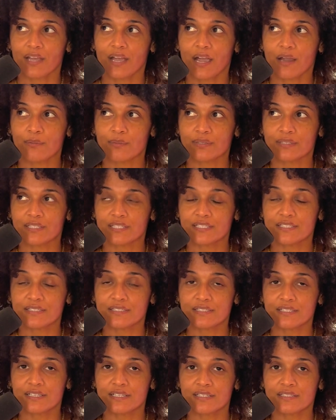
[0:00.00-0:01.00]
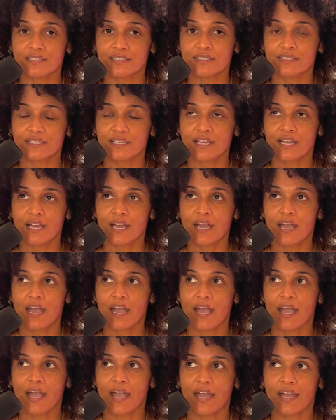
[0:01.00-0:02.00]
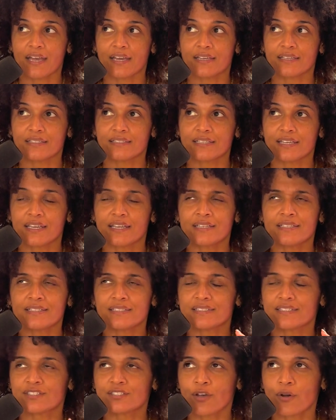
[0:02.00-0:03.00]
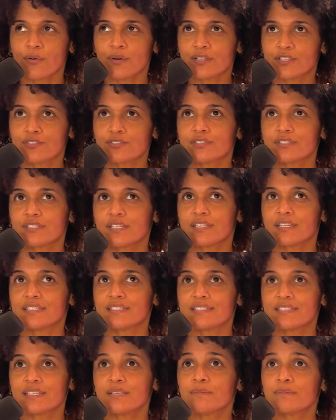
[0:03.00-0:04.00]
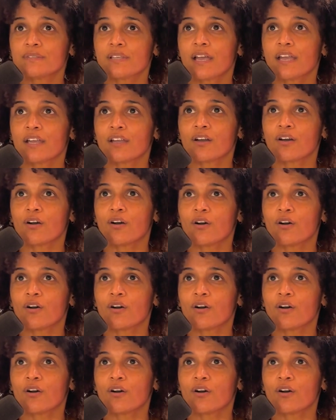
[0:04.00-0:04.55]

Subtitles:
I released it, and it's so interesting. It seems like